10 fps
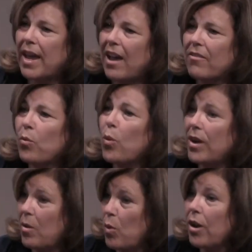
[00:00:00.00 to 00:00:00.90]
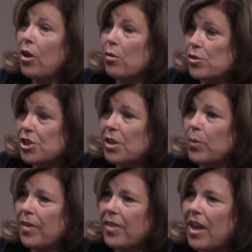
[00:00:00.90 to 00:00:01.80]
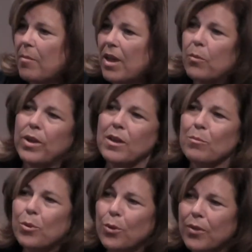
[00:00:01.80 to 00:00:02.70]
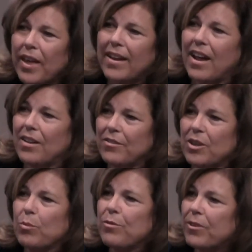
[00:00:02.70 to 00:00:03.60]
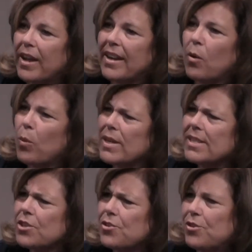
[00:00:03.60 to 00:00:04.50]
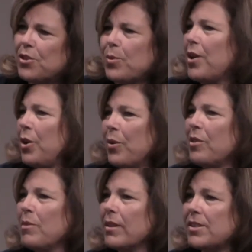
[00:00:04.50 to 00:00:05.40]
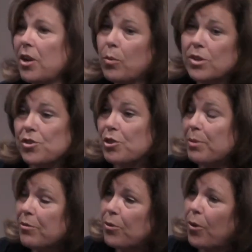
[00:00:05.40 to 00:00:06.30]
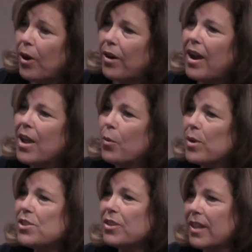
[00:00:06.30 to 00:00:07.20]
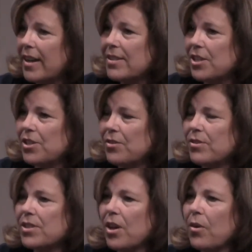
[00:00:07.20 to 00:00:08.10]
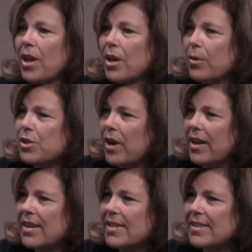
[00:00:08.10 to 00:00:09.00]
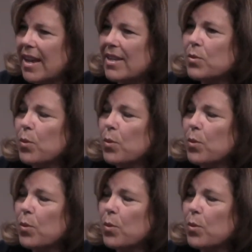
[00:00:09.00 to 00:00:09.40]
have one-on-one coaching with them and we can pull that out of them, we find out, what did you do while you were in the military? What did you do before? What do you like to do? So we try to assess